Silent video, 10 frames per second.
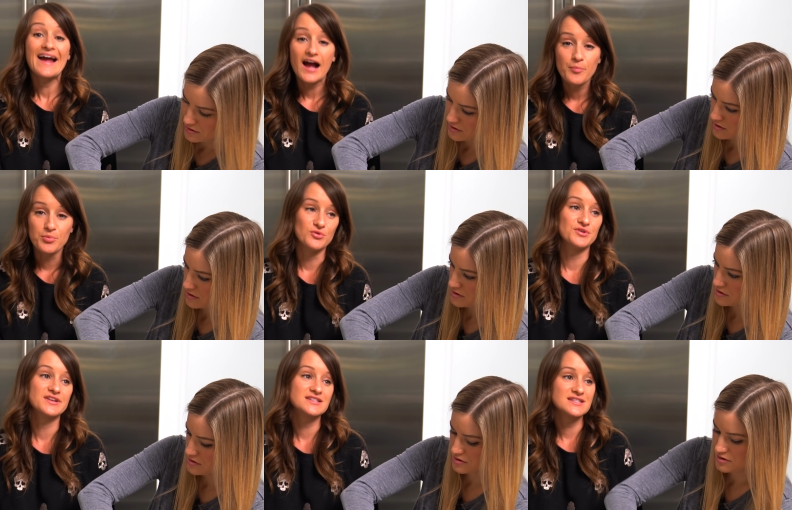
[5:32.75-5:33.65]
Speaker 1: apple
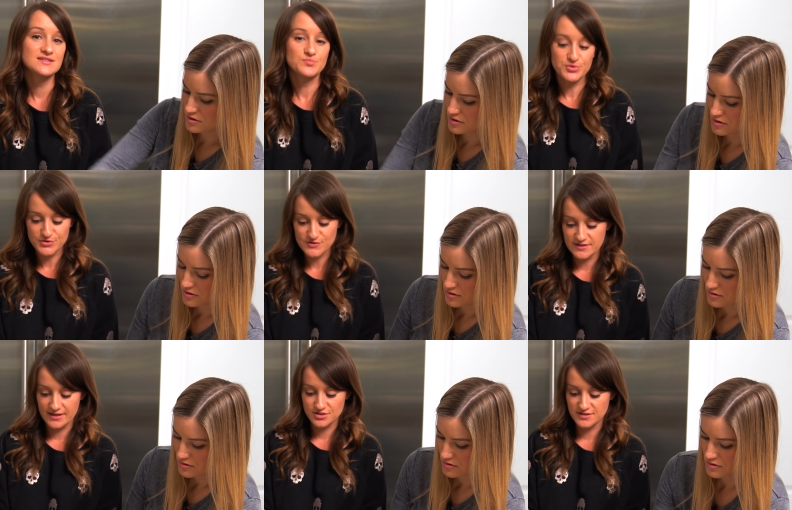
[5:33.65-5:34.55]
and it doesn't produce
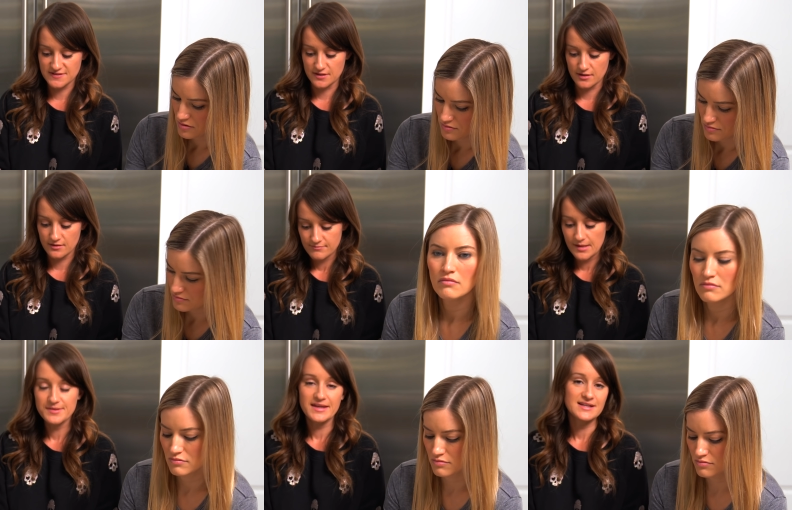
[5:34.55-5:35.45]
electricity.
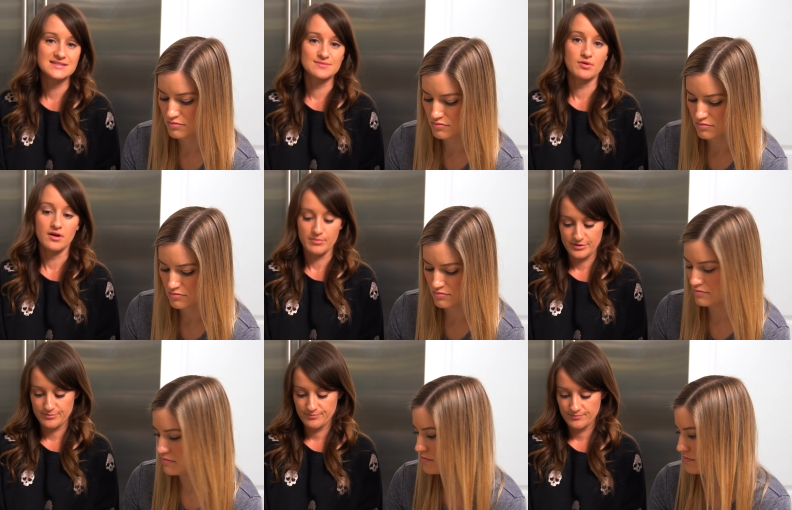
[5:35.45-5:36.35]
Maybe that's the problem.